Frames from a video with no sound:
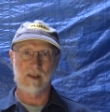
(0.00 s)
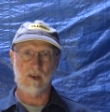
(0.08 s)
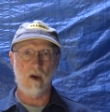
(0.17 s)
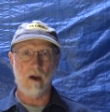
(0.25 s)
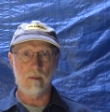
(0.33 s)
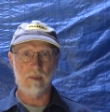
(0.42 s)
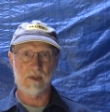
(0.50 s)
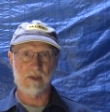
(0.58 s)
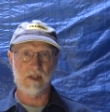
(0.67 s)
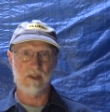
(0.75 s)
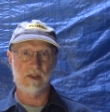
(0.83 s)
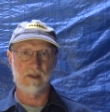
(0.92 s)
the
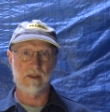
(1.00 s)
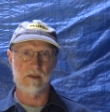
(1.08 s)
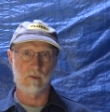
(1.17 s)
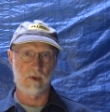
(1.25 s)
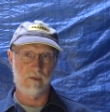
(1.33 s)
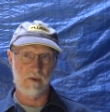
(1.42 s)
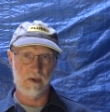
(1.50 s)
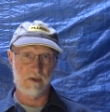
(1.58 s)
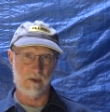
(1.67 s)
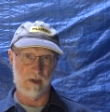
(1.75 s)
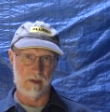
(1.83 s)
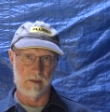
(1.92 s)
composition of the
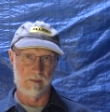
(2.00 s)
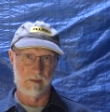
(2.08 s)
refrigerant.